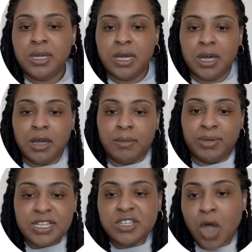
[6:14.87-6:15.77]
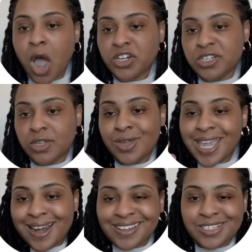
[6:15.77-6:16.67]
But it's an auction, so you
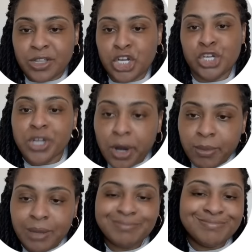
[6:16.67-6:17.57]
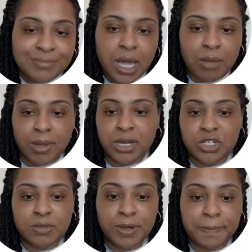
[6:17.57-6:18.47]
can't necessarily determine how
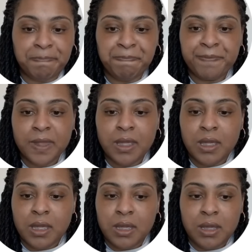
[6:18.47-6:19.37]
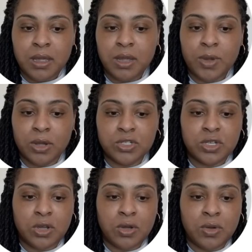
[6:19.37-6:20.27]
much. But here we go.
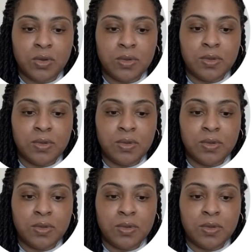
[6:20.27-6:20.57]
So